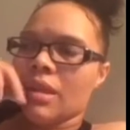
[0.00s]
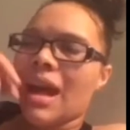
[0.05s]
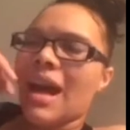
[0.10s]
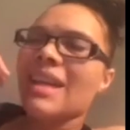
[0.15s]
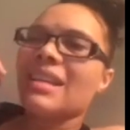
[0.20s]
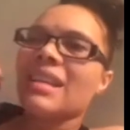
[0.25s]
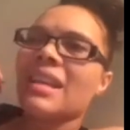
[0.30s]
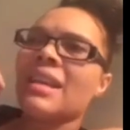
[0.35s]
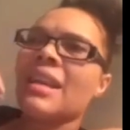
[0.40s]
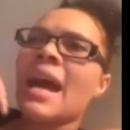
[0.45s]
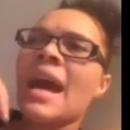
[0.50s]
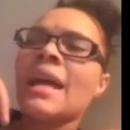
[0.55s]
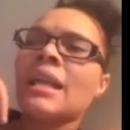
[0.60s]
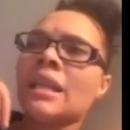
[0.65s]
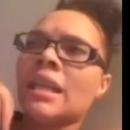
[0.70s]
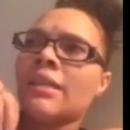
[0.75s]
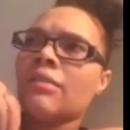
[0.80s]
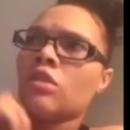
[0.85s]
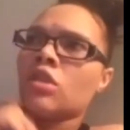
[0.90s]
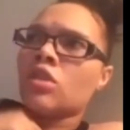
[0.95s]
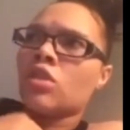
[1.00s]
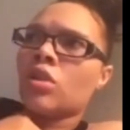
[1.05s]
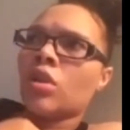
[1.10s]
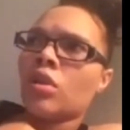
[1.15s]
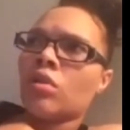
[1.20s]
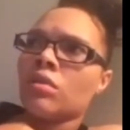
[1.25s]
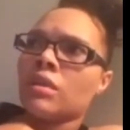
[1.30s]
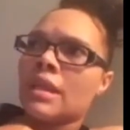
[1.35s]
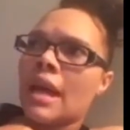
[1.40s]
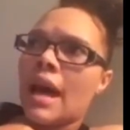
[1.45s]
I did not leave this
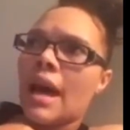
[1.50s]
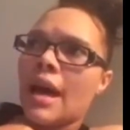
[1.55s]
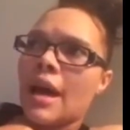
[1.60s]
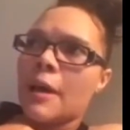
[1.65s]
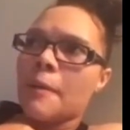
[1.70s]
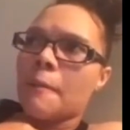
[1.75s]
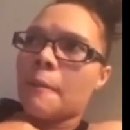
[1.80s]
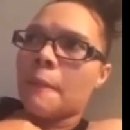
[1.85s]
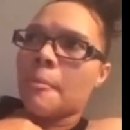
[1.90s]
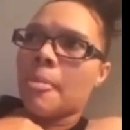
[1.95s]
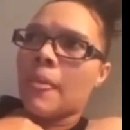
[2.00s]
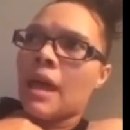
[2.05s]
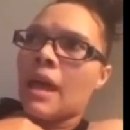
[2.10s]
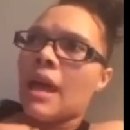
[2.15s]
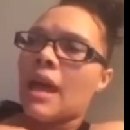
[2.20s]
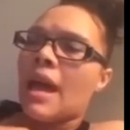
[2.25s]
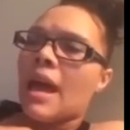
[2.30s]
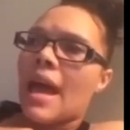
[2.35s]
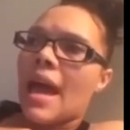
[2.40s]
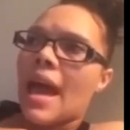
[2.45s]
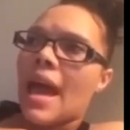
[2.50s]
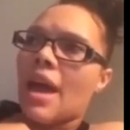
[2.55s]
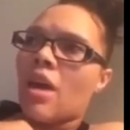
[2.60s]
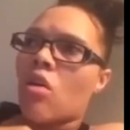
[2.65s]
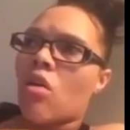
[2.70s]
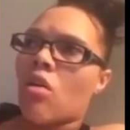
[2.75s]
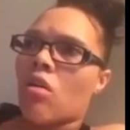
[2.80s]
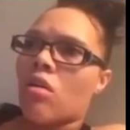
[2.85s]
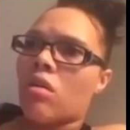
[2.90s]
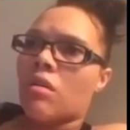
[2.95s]
girl's side at
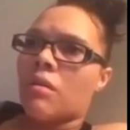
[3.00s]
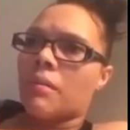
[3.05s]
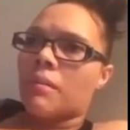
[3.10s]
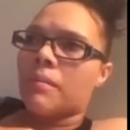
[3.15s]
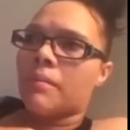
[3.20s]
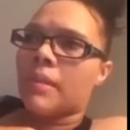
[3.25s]
all.